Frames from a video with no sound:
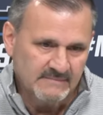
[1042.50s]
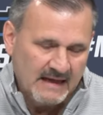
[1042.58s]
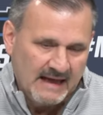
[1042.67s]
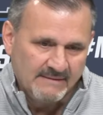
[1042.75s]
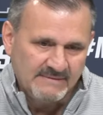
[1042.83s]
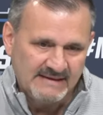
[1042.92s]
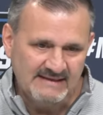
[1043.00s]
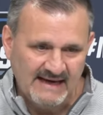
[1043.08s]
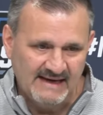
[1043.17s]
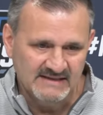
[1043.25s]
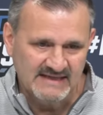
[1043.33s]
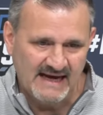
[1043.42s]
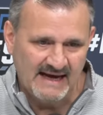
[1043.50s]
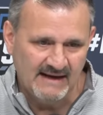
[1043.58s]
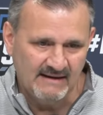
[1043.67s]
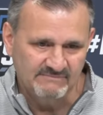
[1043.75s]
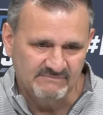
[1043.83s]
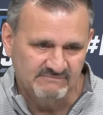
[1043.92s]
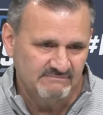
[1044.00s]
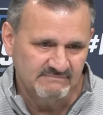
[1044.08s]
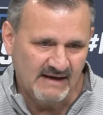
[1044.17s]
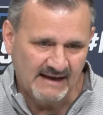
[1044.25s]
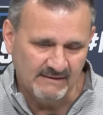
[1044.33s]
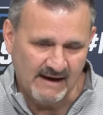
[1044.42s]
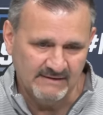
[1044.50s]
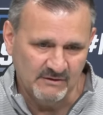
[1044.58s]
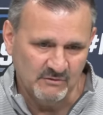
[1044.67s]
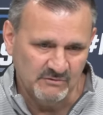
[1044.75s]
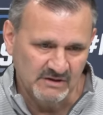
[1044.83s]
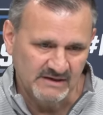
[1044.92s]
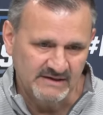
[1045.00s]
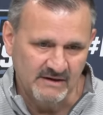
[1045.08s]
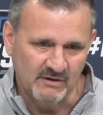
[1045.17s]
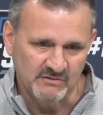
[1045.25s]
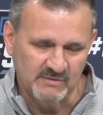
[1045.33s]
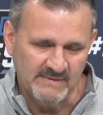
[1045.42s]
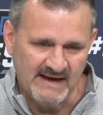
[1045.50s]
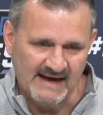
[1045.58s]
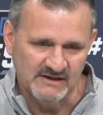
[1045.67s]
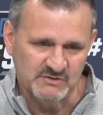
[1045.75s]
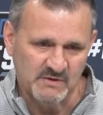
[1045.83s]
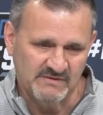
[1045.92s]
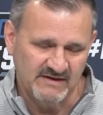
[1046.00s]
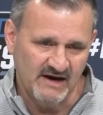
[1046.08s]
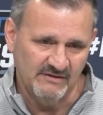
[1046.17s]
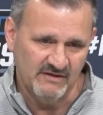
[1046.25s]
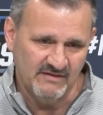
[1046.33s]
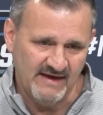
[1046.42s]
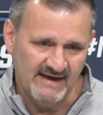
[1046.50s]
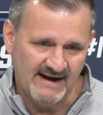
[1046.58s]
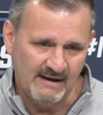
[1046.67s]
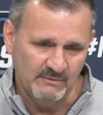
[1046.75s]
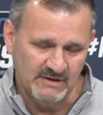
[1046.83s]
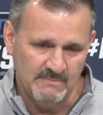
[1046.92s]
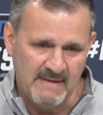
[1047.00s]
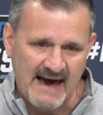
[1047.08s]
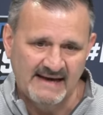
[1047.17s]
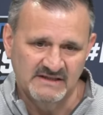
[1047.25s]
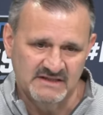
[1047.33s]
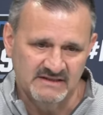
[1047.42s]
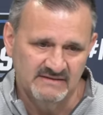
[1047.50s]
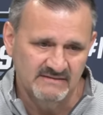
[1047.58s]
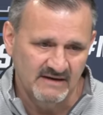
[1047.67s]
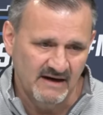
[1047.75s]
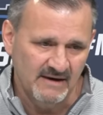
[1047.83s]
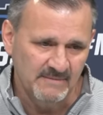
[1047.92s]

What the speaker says: I mean, gosh, I don't really know, to be honest with you, other than I would imagine,